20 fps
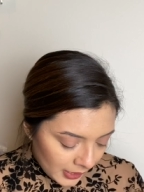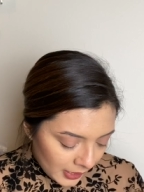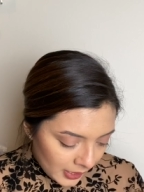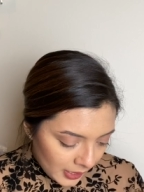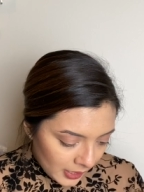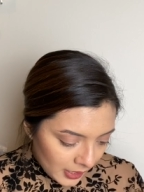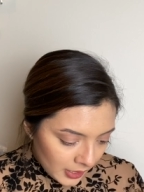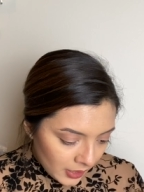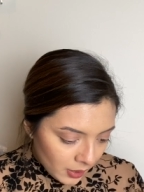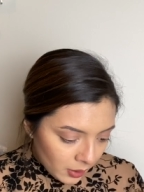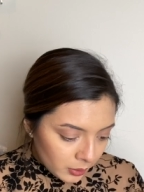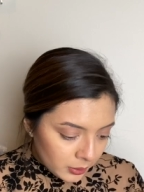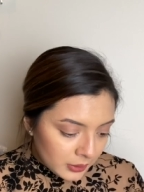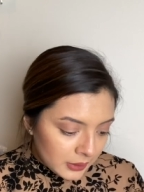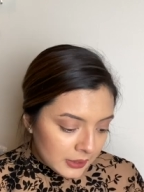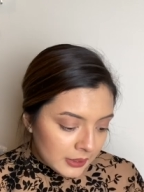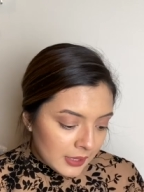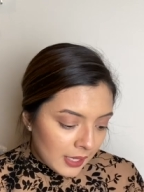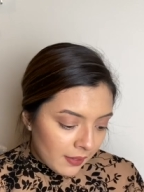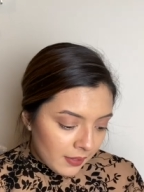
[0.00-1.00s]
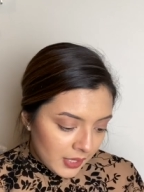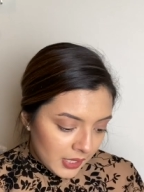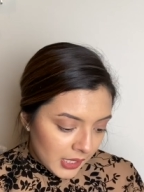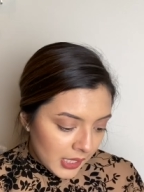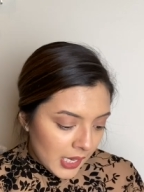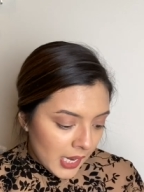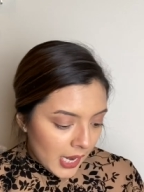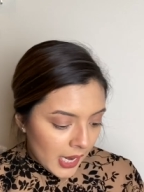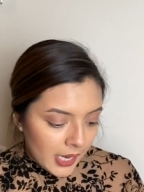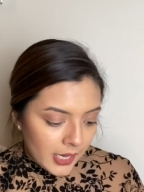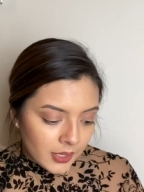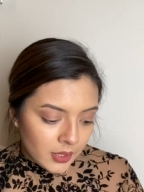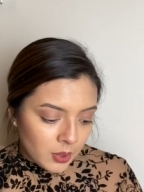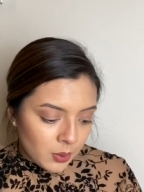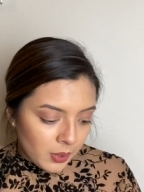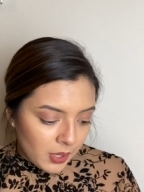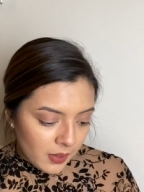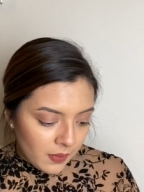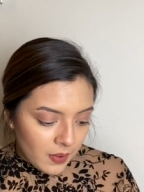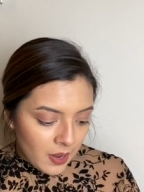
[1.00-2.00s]
E O seven K
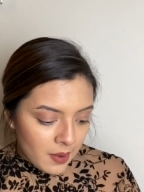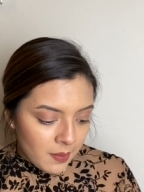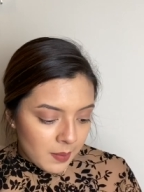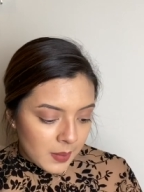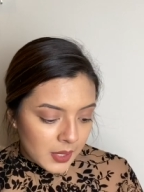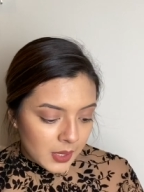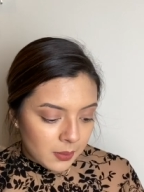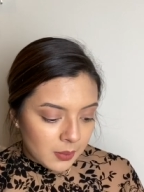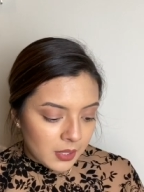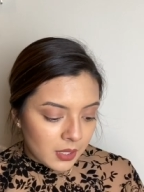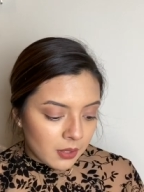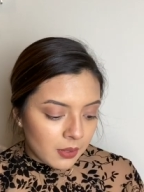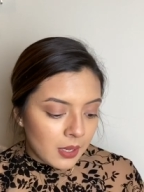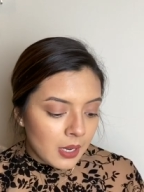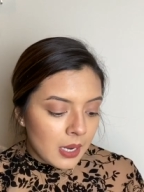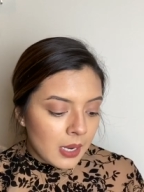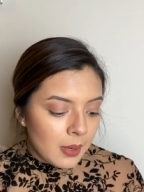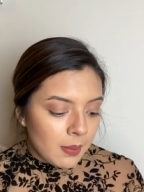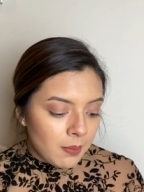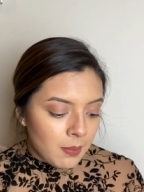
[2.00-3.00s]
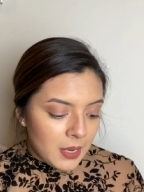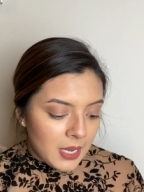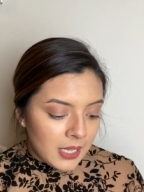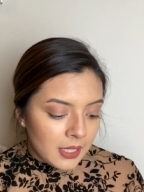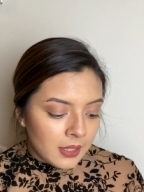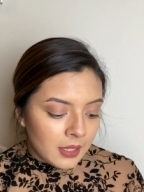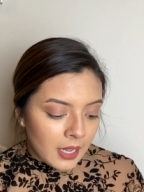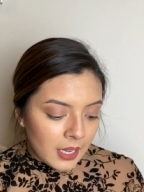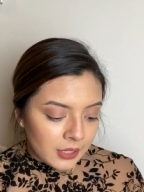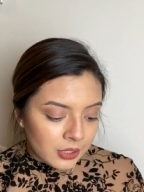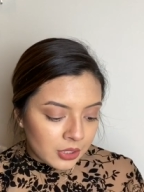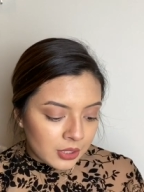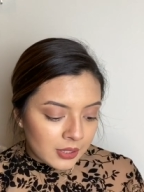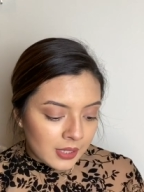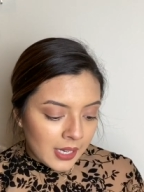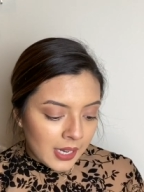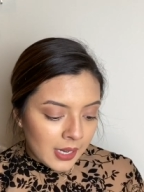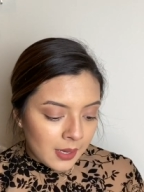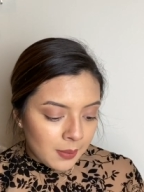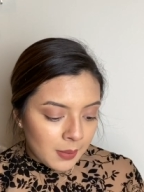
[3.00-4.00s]
twenty-five millimeter mink lashes,
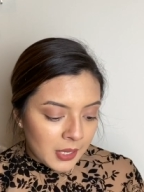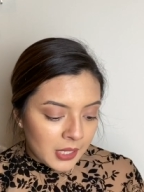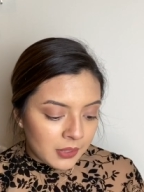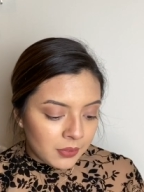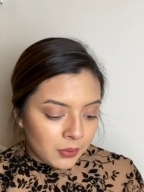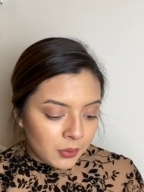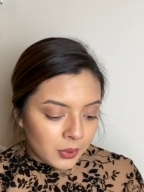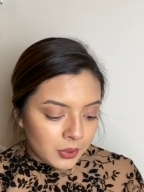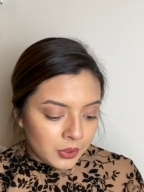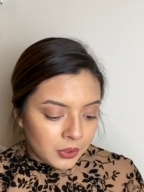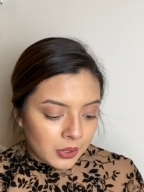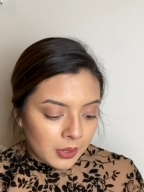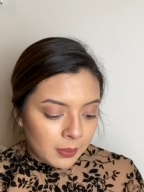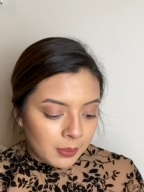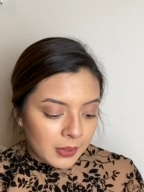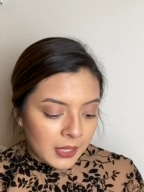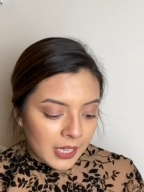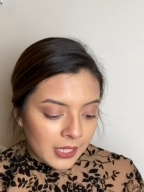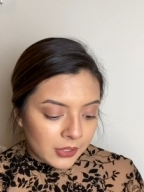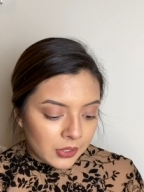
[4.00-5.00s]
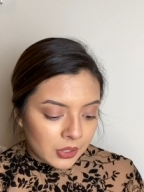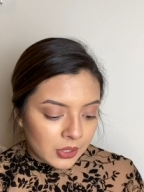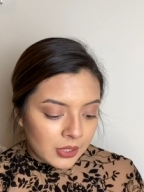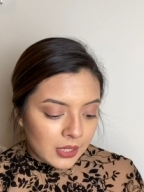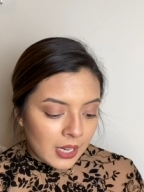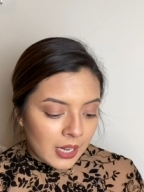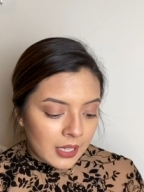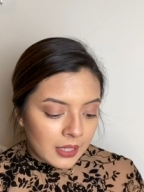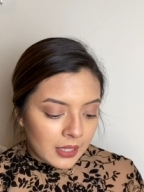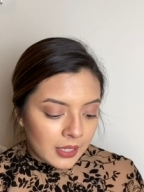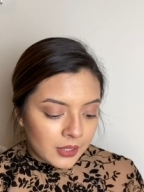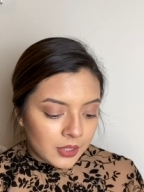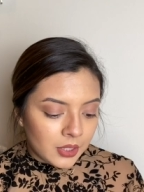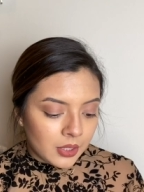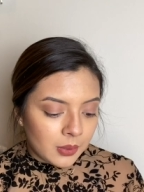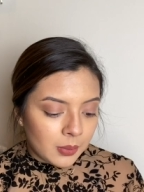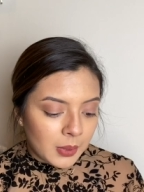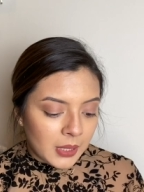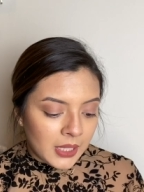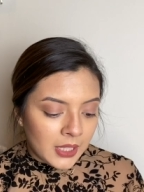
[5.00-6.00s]
handmade full strip lashes, eyelashes
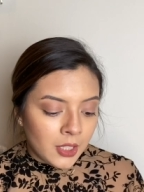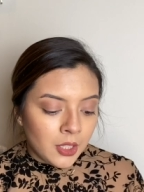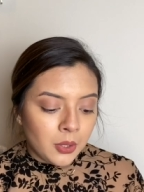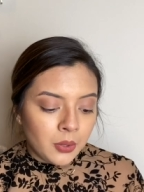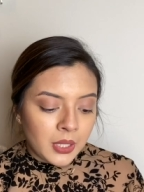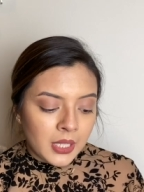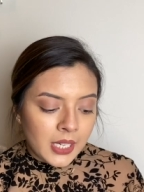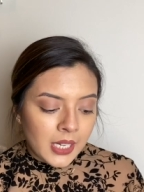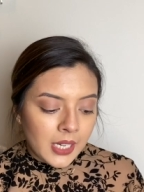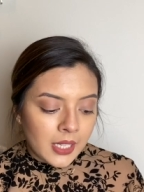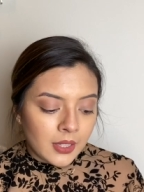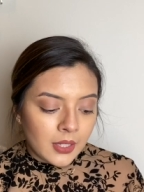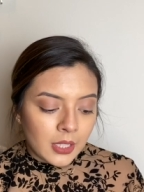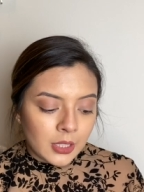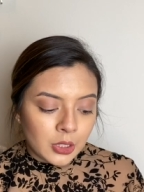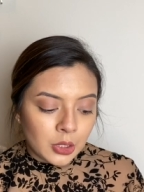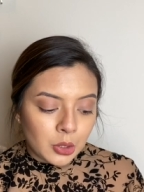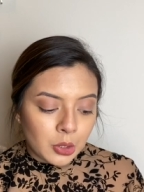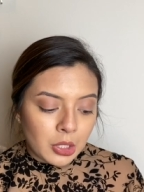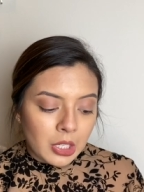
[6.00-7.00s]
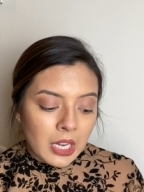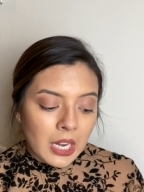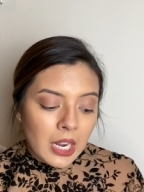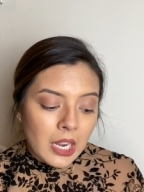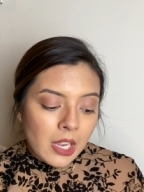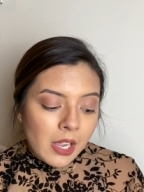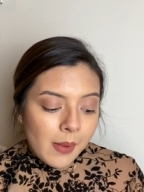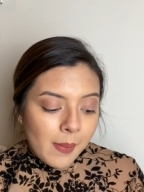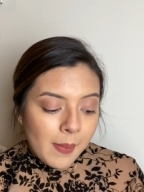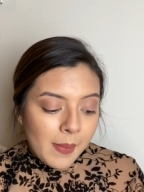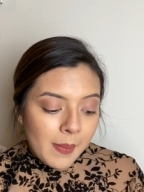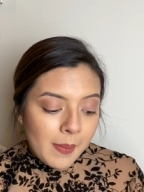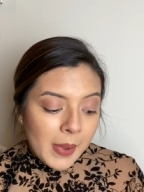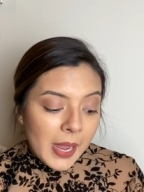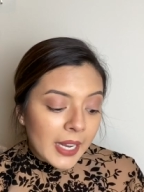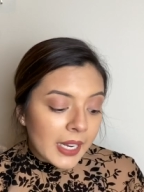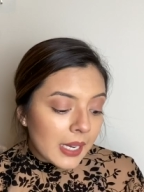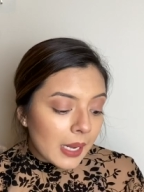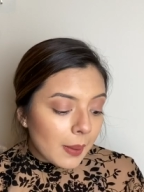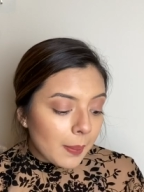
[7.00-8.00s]
being three D luxury
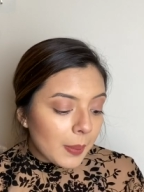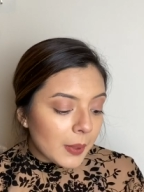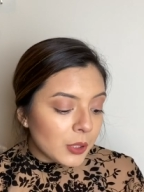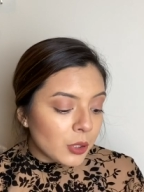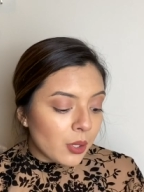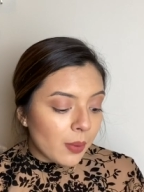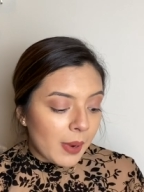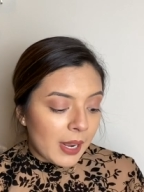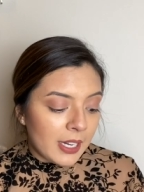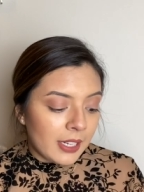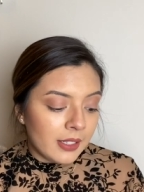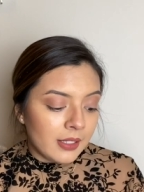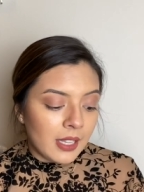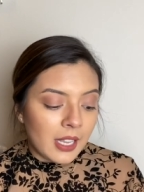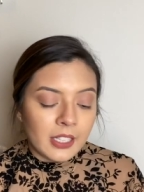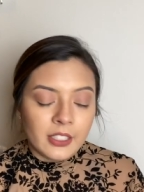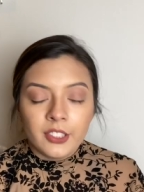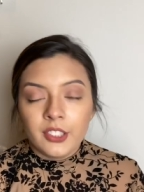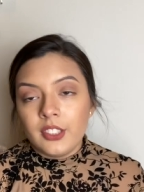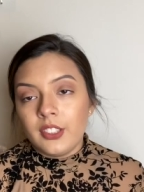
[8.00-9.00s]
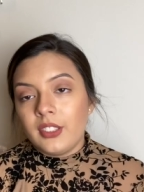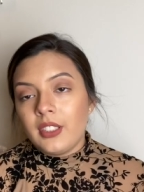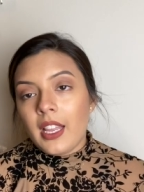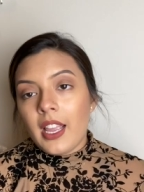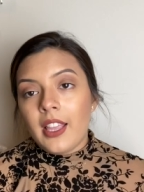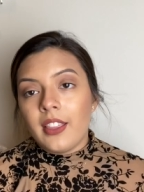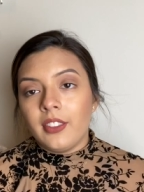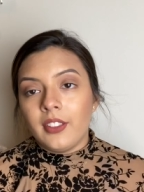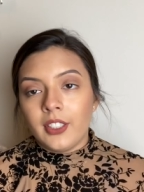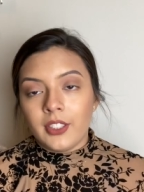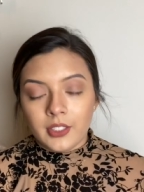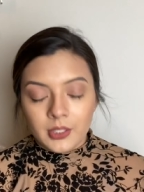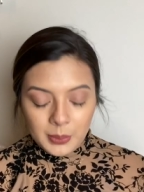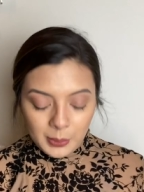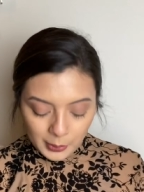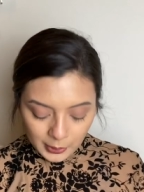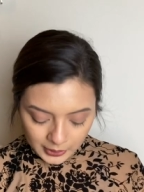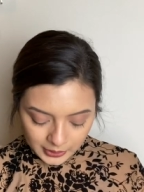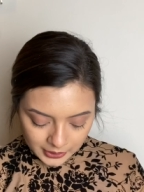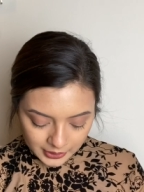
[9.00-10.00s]
makeup dramatic lashes, and there's
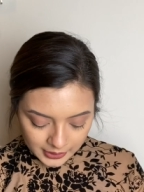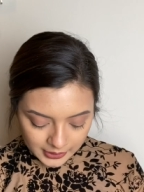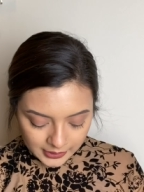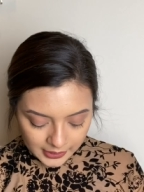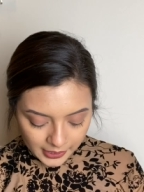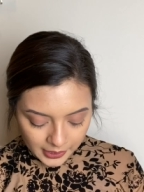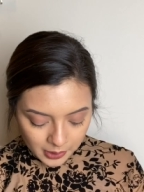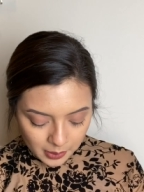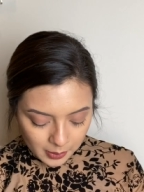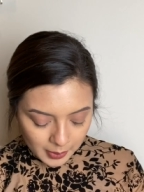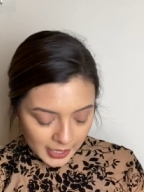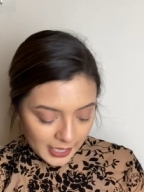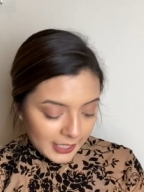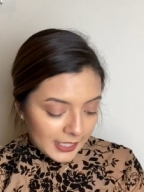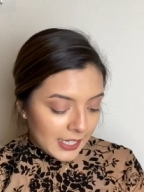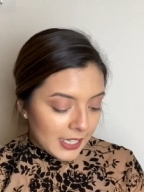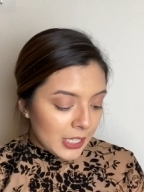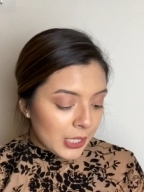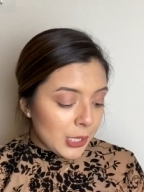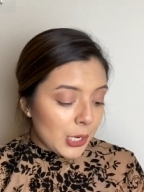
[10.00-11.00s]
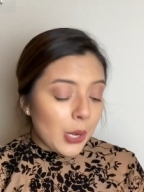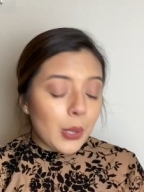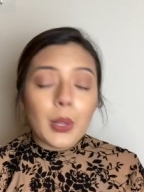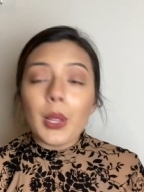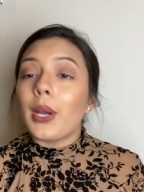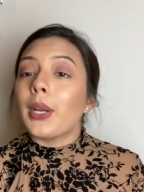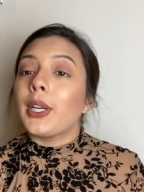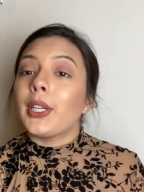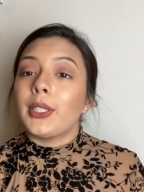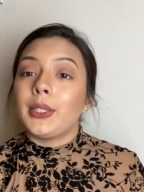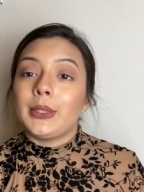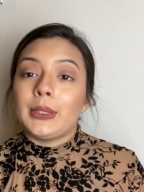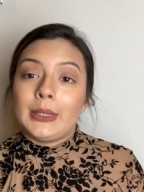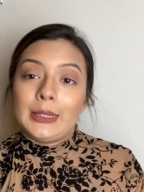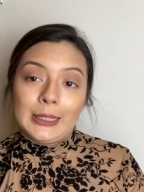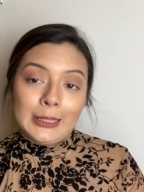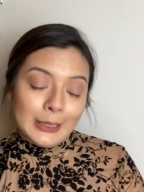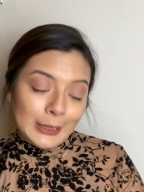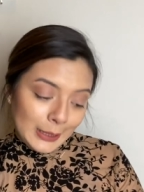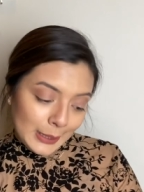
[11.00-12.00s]
more to the title, but I can no longer
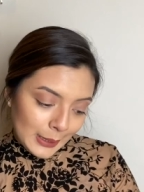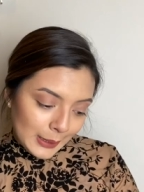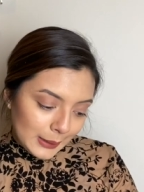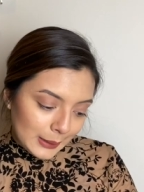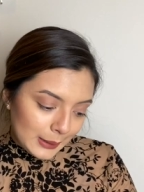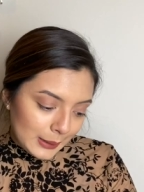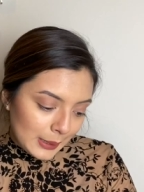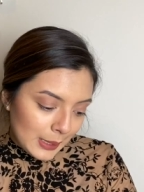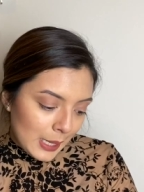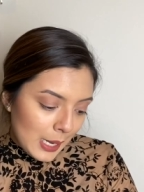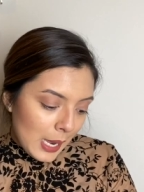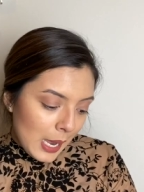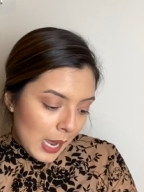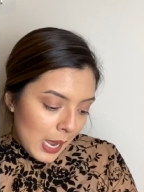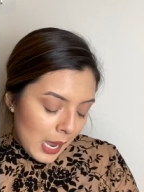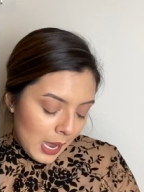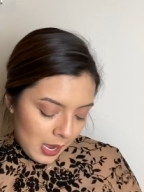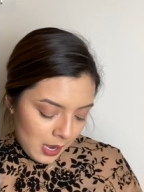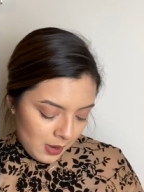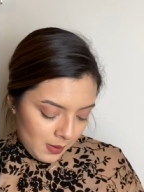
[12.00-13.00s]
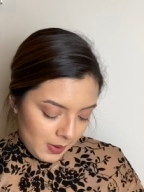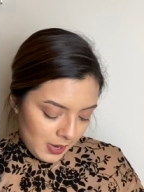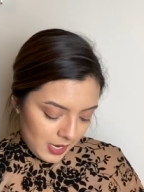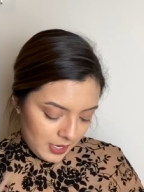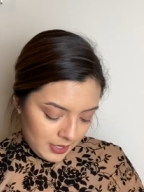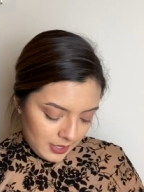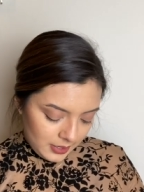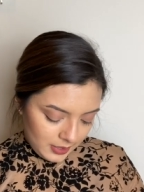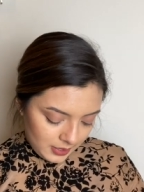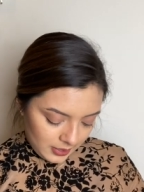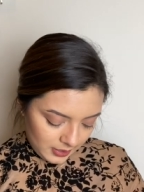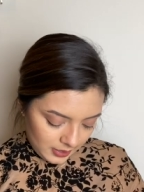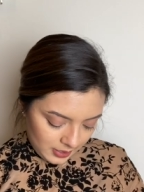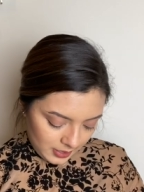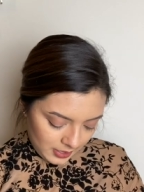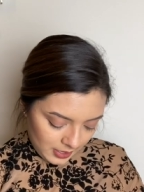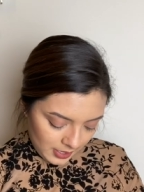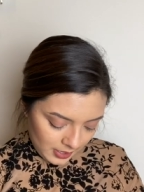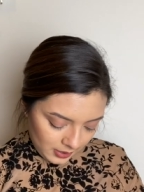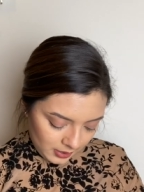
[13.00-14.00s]
see it. Um, and
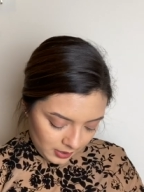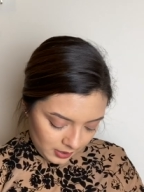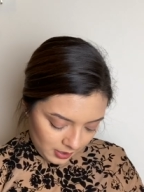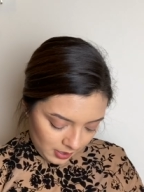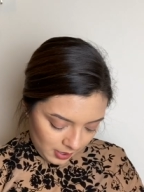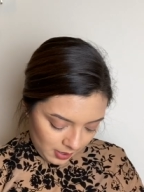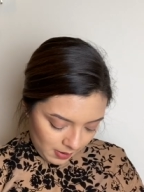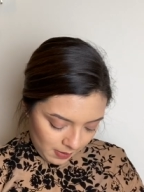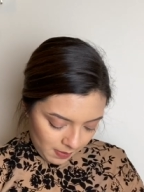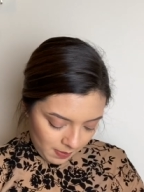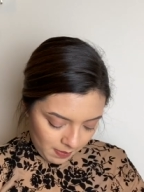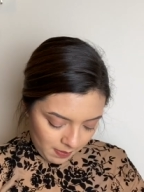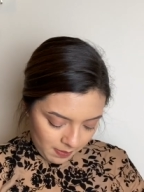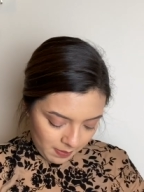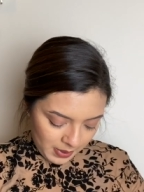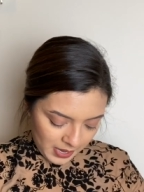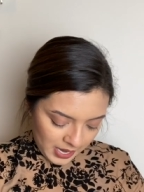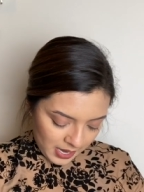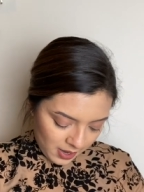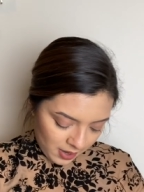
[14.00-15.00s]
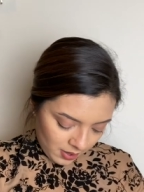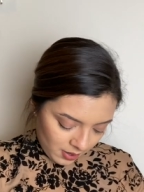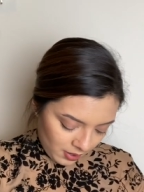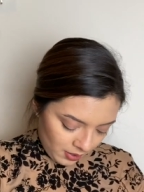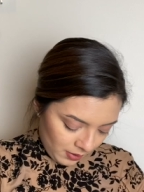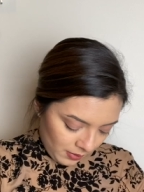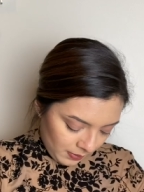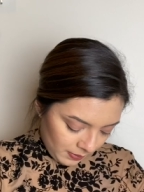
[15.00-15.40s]
this pair